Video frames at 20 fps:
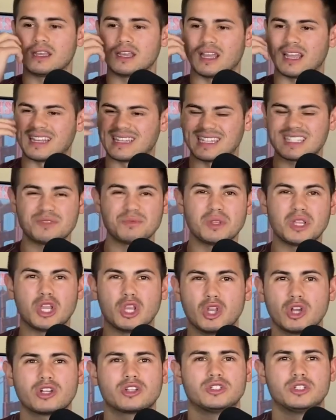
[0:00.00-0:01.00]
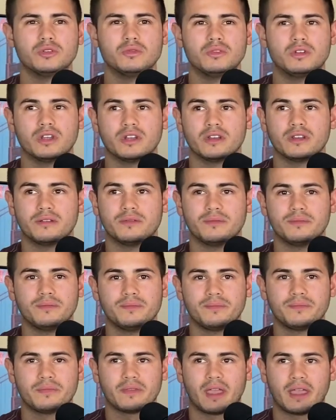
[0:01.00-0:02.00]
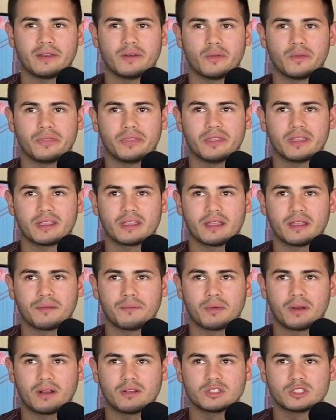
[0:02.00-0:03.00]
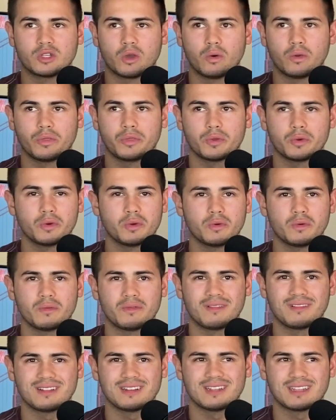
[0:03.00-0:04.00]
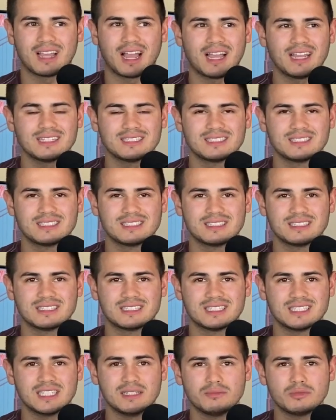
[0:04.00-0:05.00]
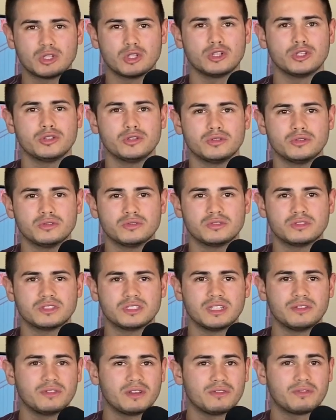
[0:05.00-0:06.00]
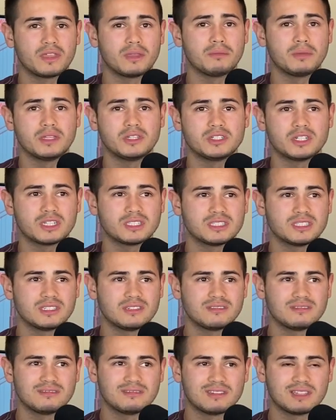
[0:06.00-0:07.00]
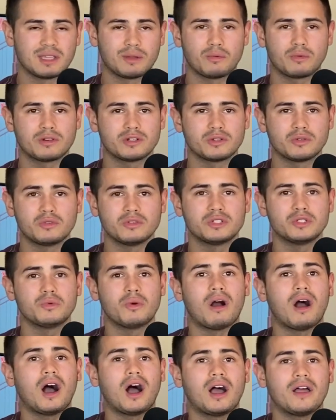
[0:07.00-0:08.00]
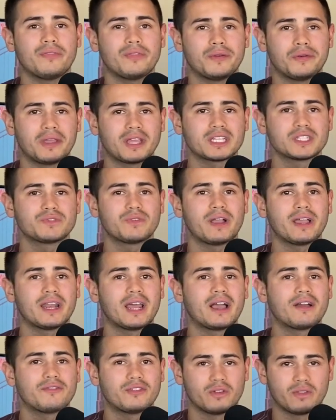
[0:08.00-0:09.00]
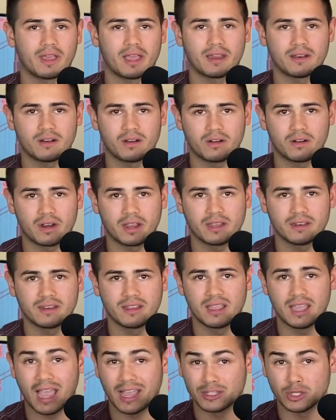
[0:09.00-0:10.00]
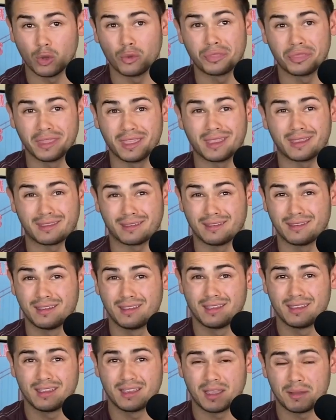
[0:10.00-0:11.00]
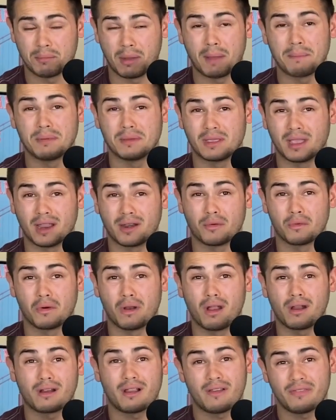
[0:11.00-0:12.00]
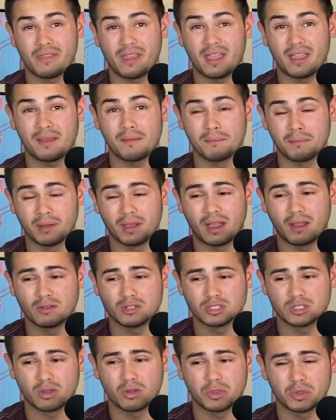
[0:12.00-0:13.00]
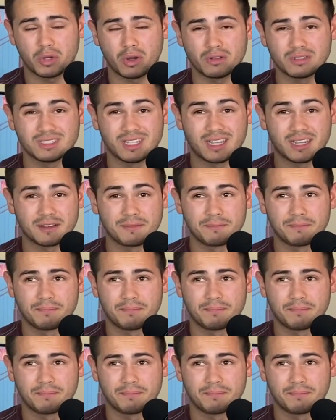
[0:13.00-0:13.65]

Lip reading: It doesn't really look too good, I don't think. When I was going through, guys seem to lose. Even if they beat Justin, they weren't doing too hot in their next fight after that, all right? I don't think. I might be kind of wrong on that, but I was going through, I was like,